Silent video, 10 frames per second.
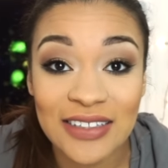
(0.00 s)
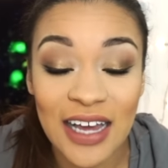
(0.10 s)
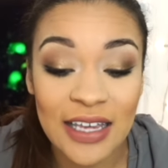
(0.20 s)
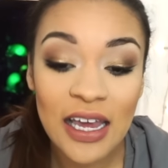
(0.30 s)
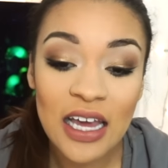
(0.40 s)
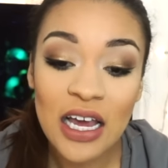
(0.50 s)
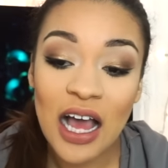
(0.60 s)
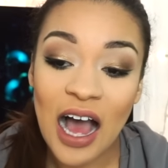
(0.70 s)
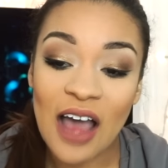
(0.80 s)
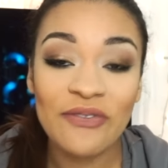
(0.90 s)
Like,
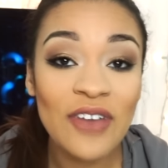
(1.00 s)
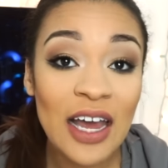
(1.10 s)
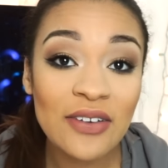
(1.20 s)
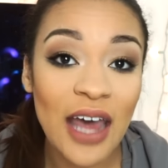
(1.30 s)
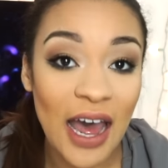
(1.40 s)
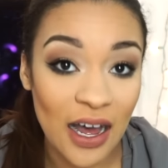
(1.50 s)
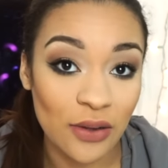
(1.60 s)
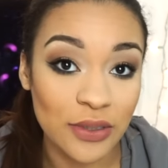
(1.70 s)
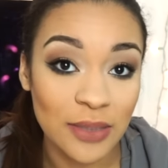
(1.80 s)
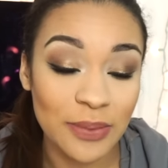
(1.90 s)
I found
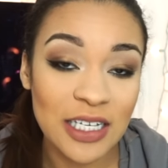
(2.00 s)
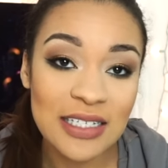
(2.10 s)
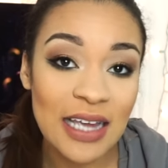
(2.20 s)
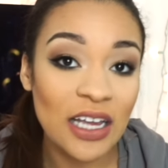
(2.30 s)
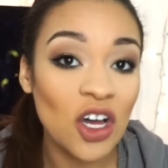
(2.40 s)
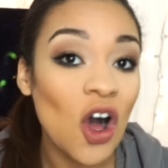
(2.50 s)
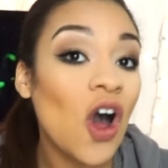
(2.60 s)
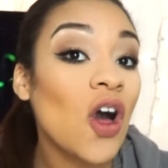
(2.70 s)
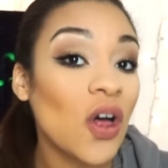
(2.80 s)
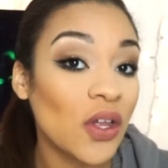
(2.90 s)
out because I
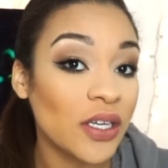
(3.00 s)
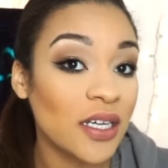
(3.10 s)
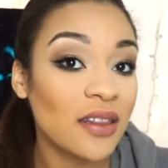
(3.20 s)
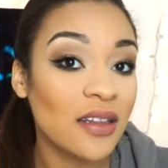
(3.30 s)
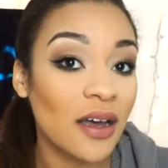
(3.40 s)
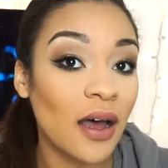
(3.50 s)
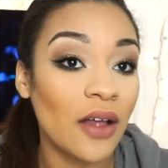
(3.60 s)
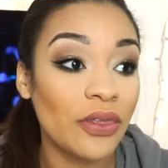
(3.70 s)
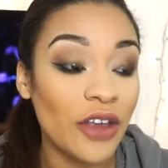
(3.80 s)
called the,